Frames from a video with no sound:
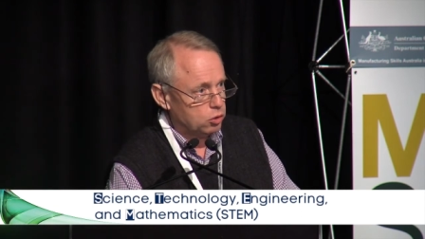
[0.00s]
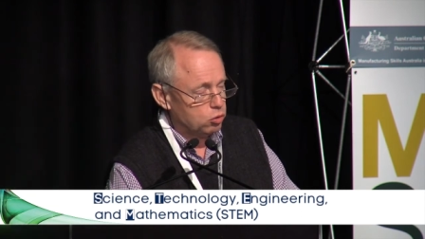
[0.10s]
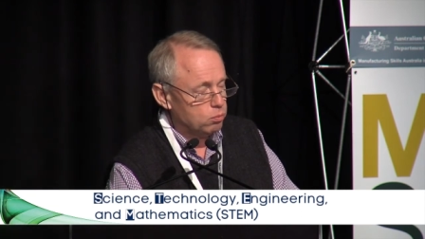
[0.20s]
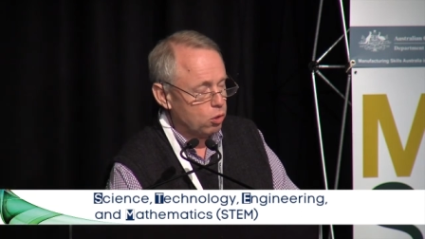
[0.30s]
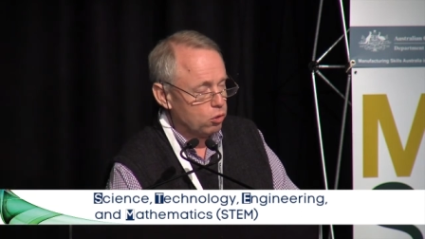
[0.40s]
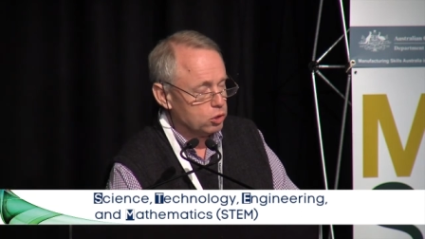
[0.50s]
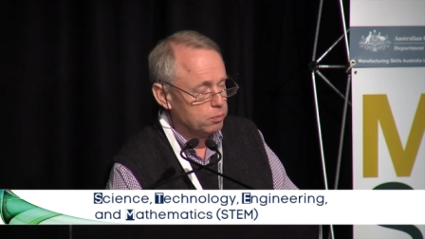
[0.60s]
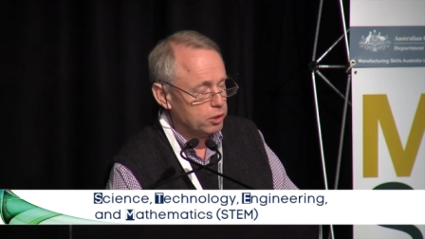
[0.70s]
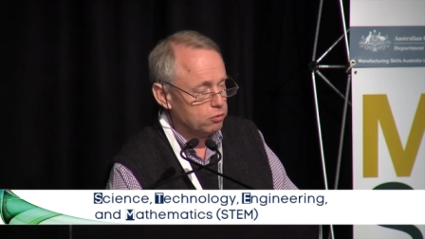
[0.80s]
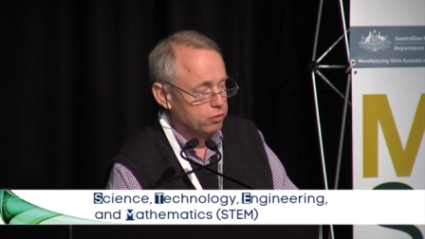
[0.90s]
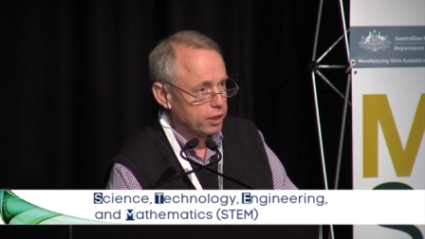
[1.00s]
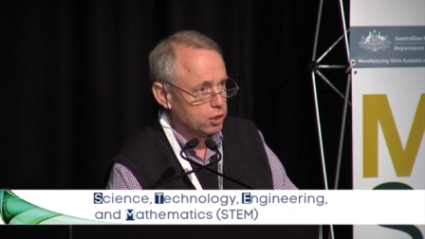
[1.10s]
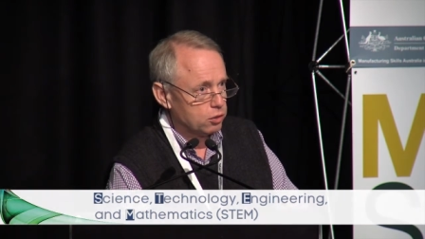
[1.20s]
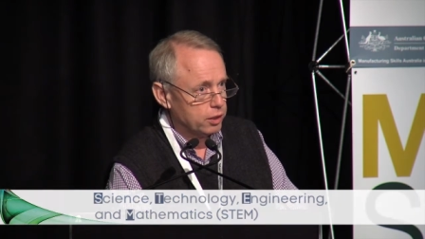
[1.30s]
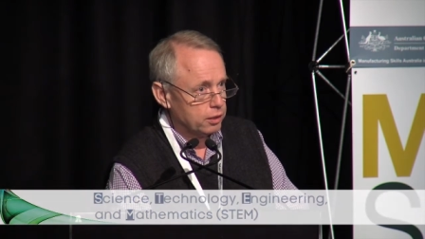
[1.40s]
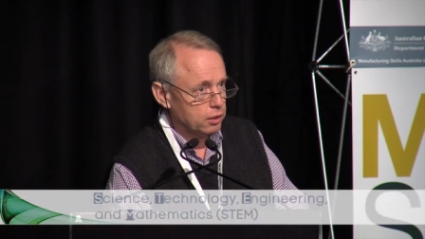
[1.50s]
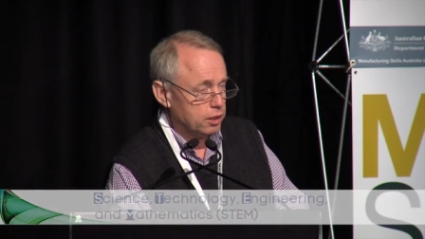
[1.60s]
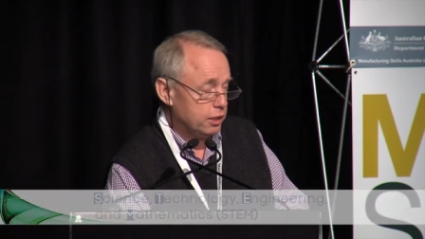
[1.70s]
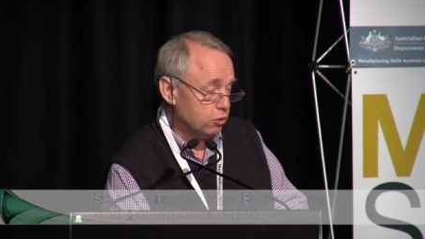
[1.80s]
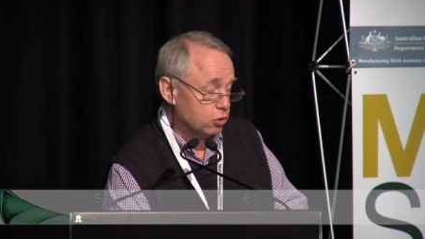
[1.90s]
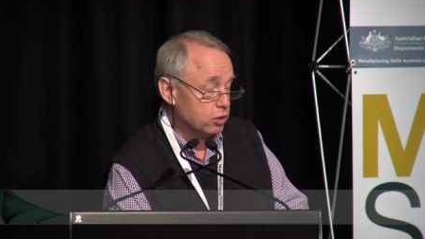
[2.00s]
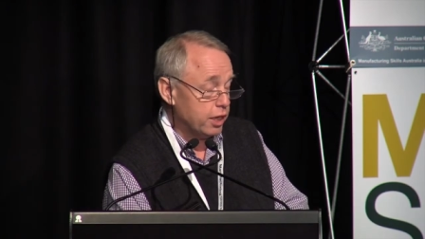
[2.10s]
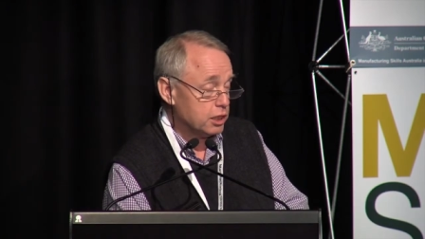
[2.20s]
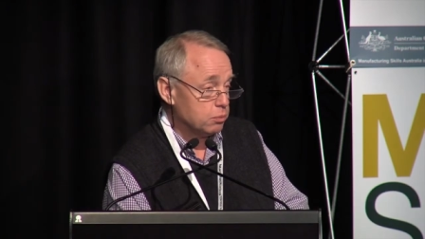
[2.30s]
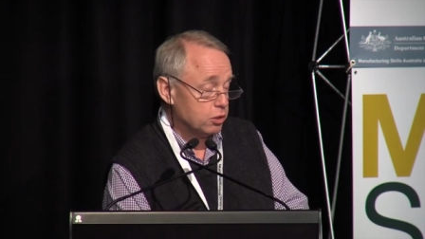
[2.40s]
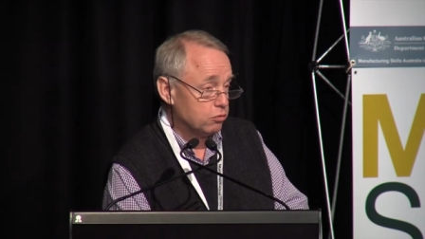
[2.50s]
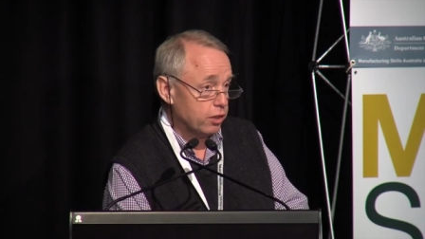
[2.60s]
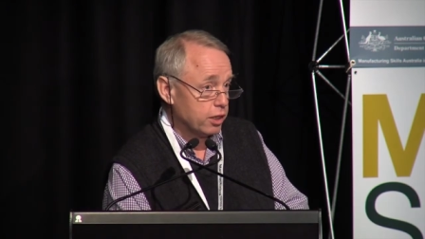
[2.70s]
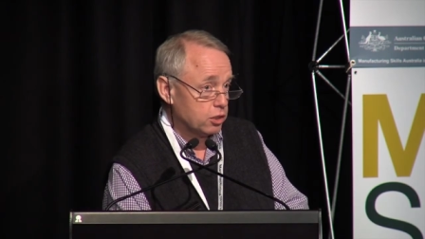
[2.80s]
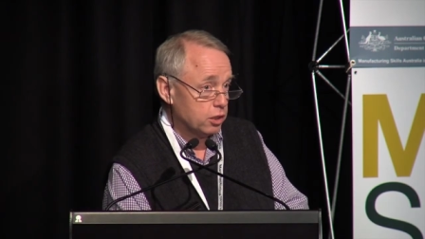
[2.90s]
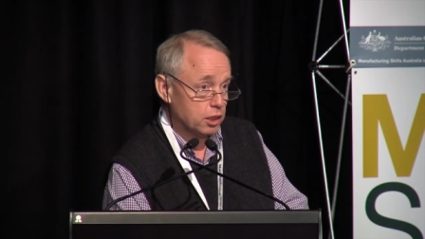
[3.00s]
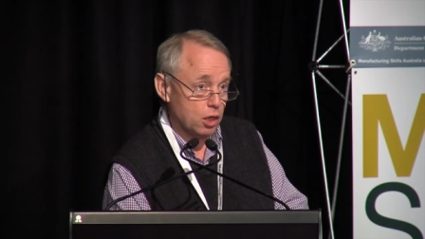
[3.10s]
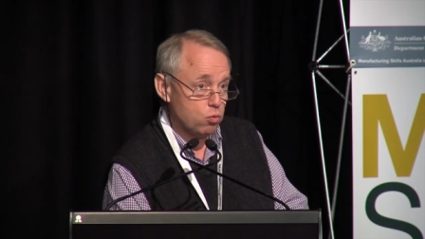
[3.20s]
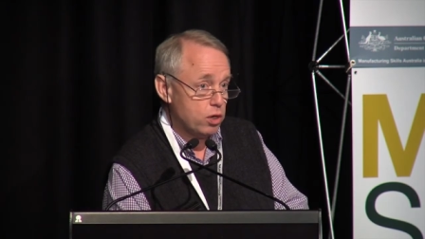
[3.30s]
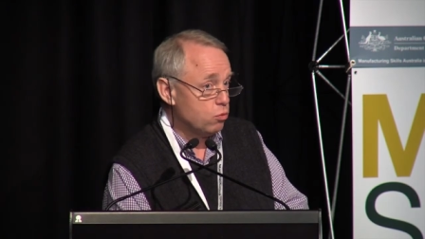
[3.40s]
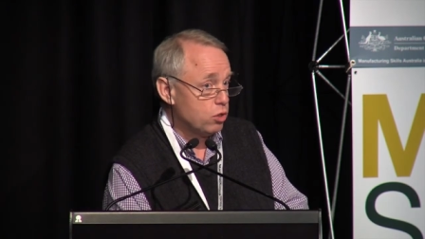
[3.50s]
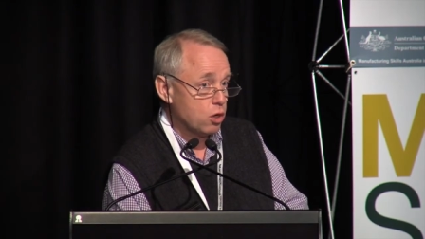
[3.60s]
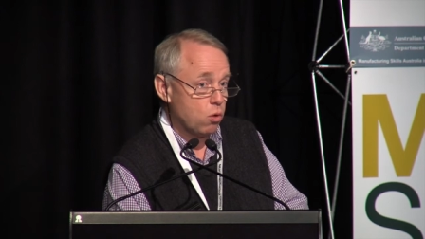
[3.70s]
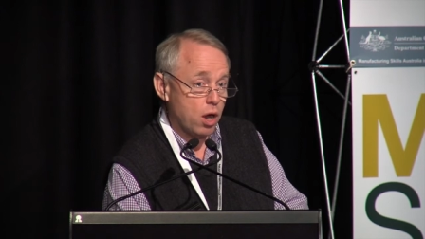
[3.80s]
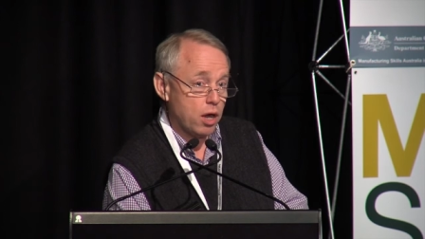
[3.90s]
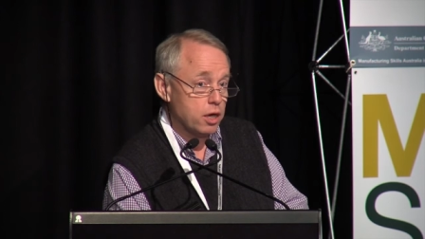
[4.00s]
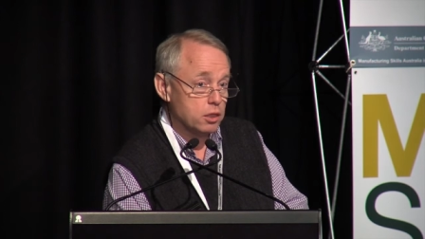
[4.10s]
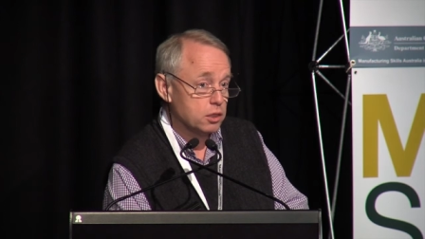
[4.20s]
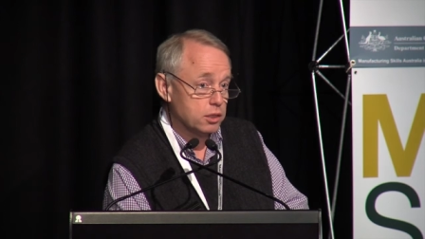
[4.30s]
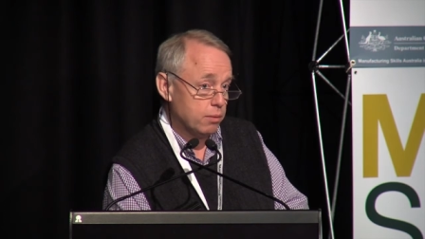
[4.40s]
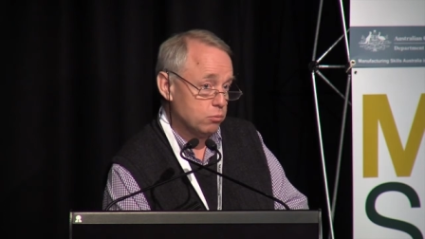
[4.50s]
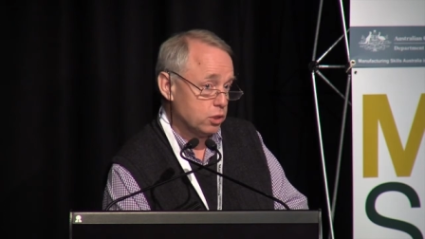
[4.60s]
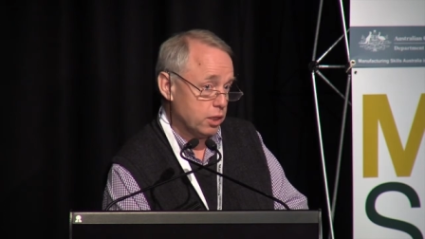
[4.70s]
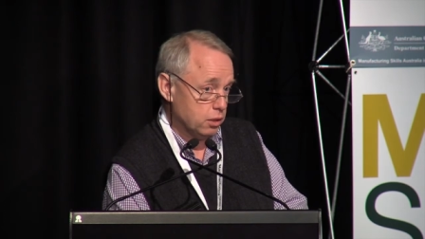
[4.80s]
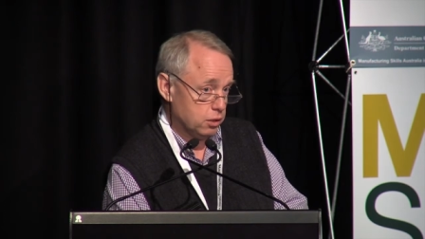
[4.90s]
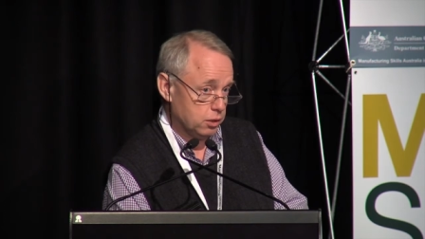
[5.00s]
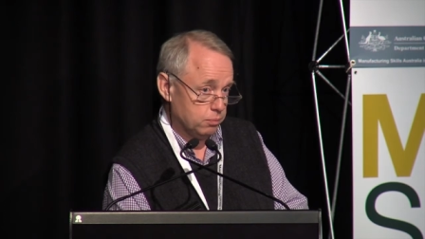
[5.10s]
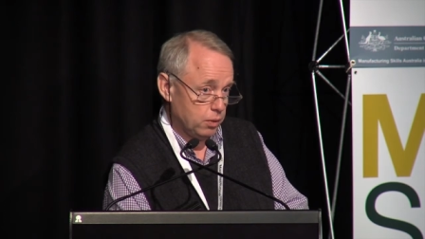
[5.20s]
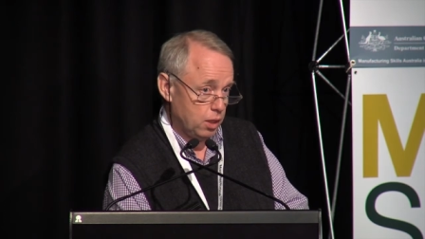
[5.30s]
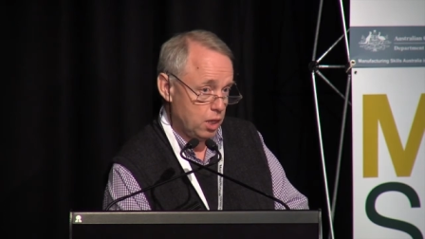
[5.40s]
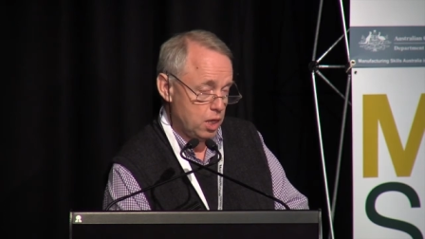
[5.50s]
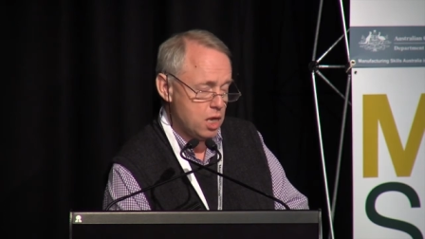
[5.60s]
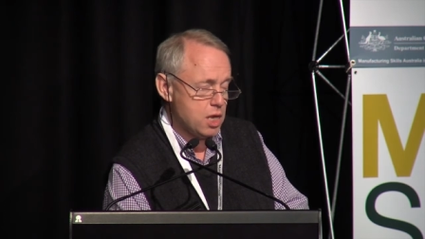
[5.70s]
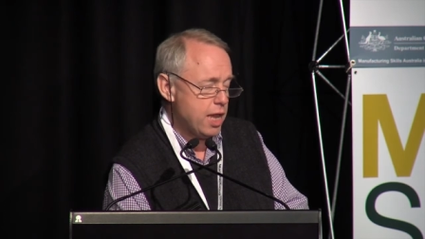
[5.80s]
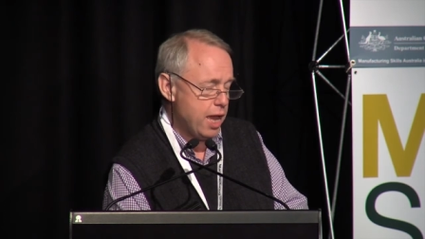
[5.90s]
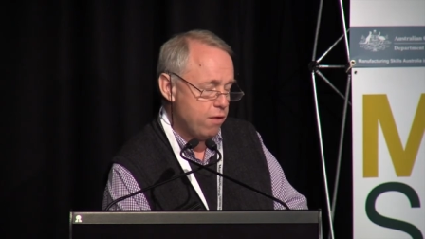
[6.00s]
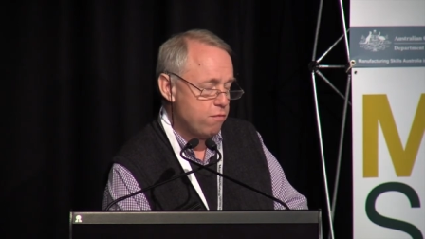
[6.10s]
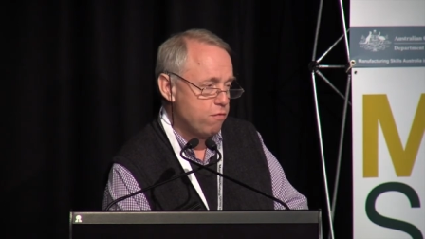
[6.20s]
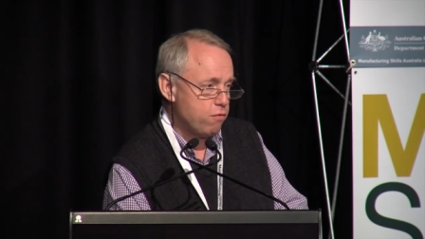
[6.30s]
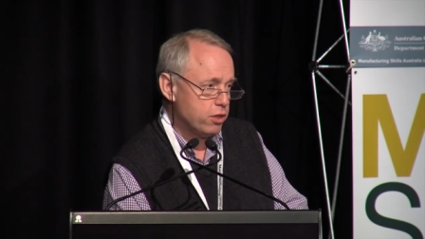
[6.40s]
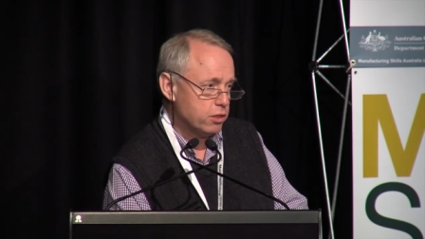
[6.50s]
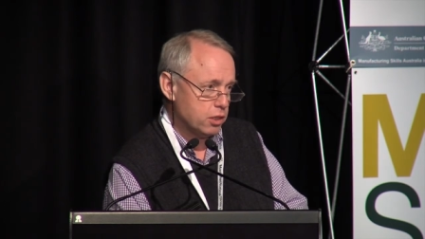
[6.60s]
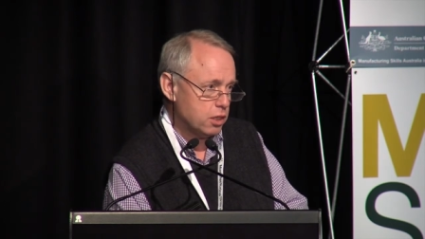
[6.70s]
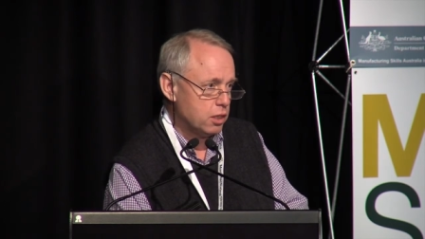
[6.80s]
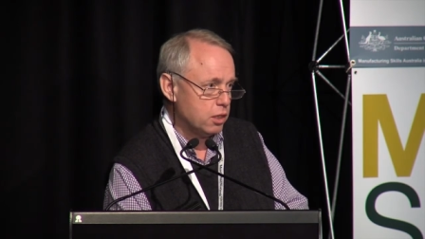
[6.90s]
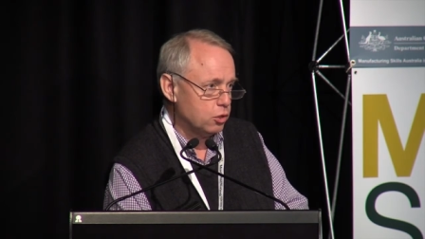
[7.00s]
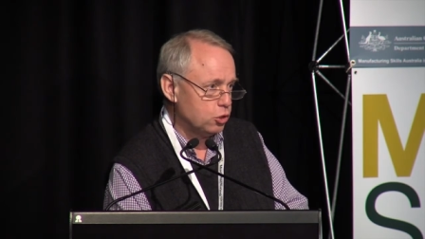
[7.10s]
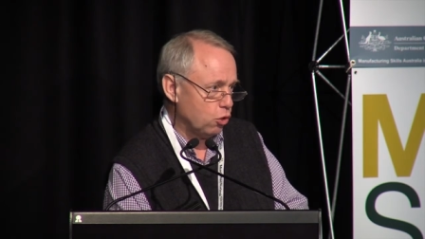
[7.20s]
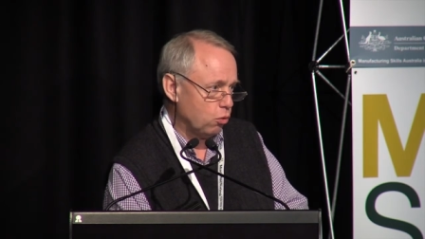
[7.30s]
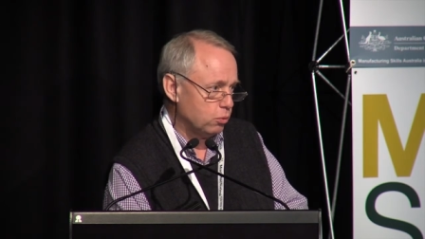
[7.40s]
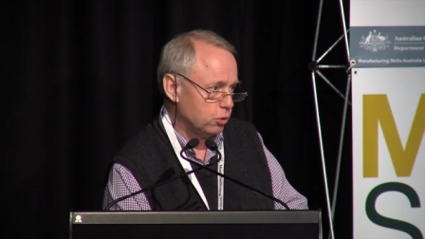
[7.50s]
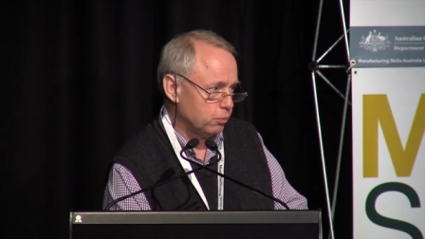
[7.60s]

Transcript: Tomorrow's manufacturing and even today's manufacturing will require STEM skills in every single job.